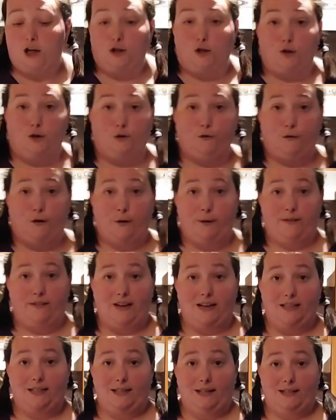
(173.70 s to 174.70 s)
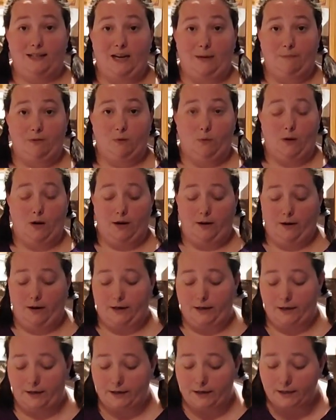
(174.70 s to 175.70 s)
So far we've got 6 cups of water in
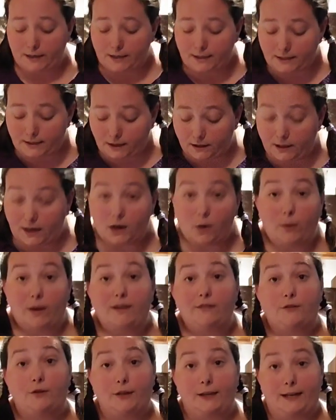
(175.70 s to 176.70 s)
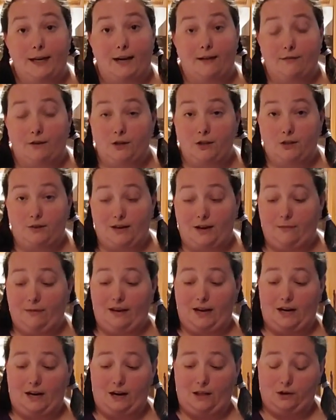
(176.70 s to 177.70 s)
here and it's still not quite fully covered. So now we
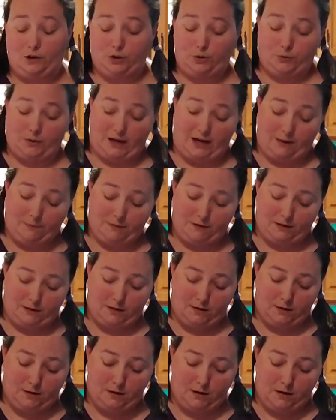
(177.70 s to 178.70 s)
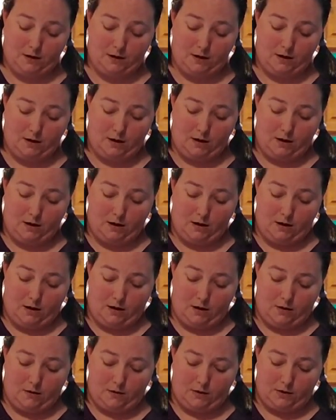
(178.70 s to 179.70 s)
got another 2 cups.
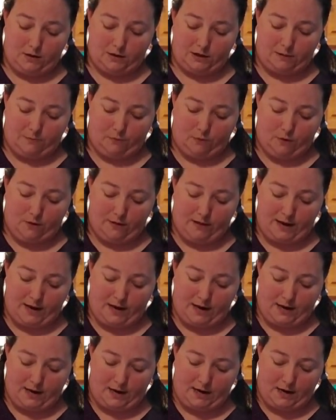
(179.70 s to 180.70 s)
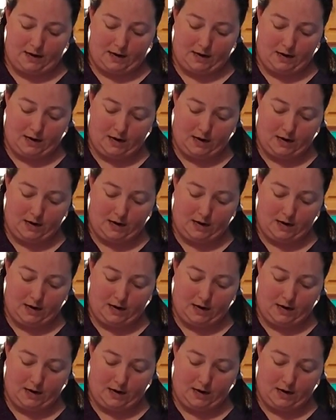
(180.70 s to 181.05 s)
I'm just gonna pour that in.